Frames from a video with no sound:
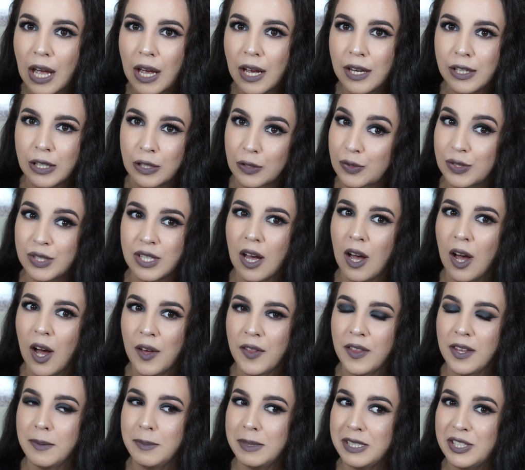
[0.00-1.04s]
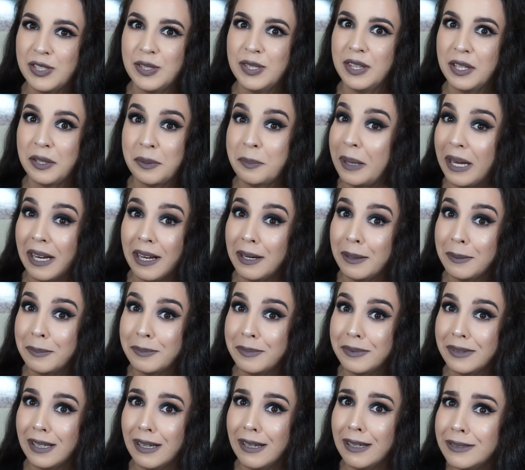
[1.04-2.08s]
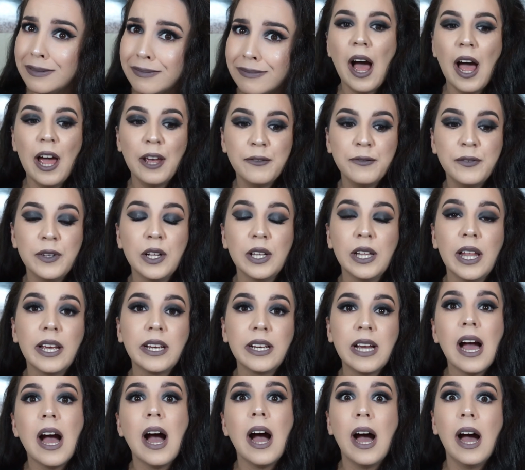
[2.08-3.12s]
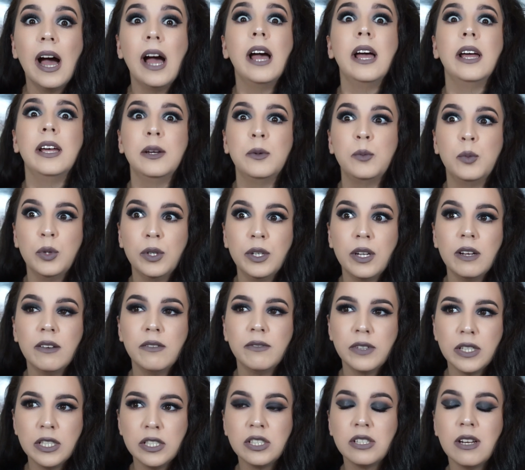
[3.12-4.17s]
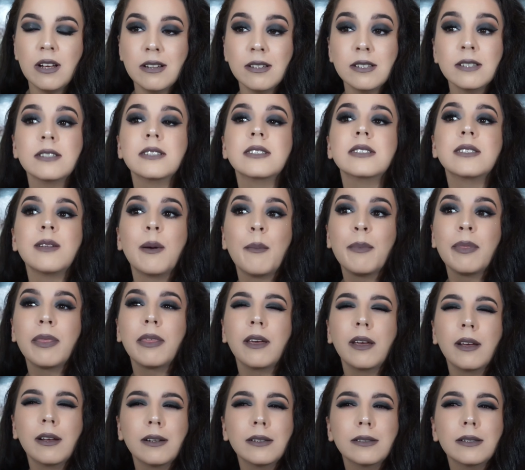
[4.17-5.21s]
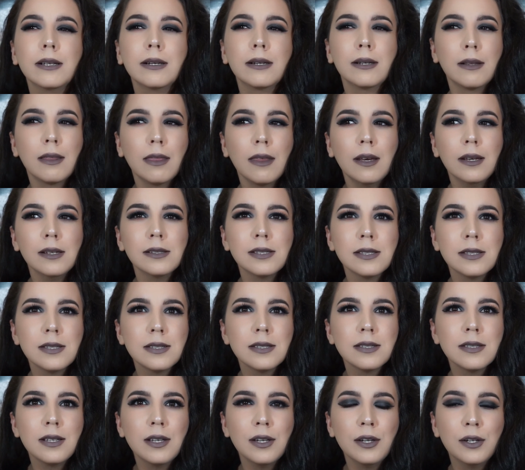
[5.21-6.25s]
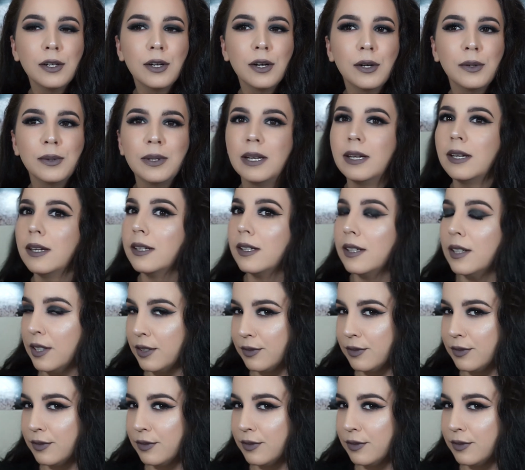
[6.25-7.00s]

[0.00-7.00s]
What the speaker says: you saw how they be doing their makeup. I feel like I would have done something like this, you know, like